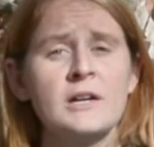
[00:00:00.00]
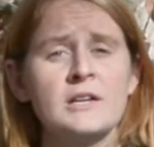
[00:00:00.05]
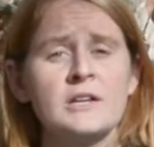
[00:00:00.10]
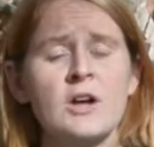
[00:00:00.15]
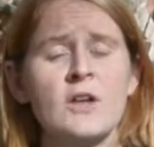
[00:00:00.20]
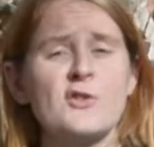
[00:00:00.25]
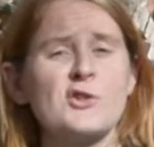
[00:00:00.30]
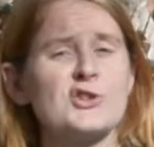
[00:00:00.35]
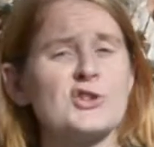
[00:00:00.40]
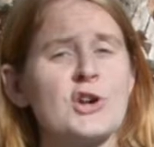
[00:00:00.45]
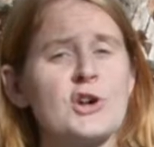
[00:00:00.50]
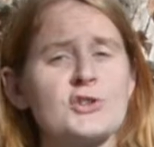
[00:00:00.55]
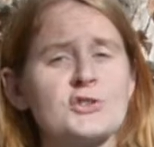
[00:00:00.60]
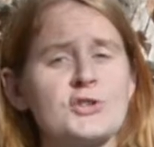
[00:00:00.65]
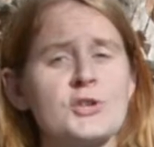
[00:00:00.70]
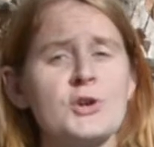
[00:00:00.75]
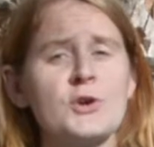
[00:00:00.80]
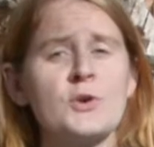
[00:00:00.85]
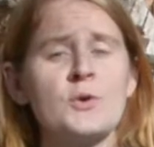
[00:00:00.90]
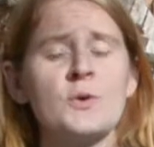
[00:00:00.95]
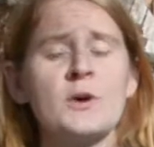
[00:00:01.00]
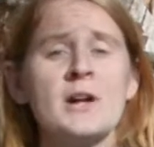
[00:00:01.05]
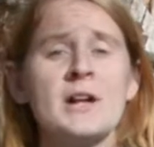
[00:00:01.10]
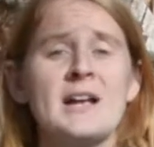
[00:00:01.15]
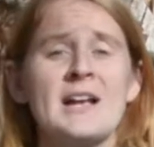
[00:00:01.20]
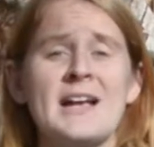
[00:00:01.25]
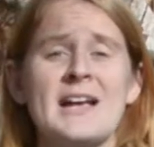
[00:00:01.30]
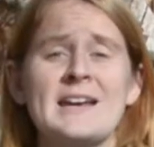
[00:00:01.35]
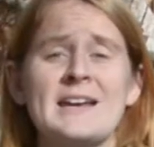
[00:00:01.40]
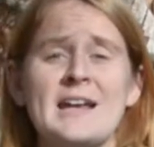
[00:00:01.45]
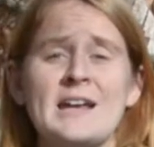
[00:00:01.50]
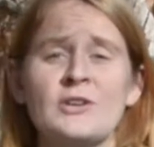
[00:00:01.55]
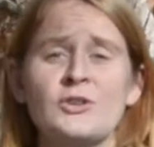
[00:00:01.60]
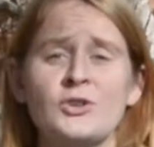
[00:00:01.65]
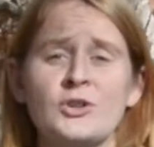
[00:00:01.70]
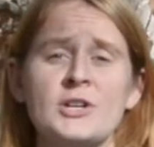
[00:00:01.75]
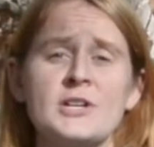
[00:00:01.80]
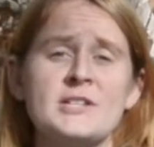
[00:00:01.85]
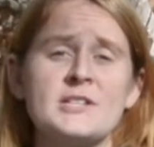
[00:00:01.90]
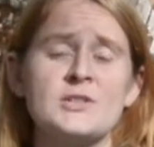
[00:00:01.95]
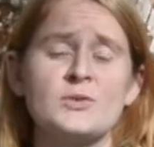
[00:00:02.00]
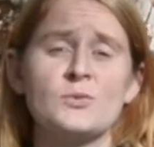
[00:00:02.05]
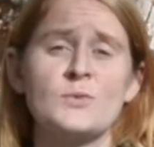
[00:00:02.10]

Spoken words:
Now there's also an increased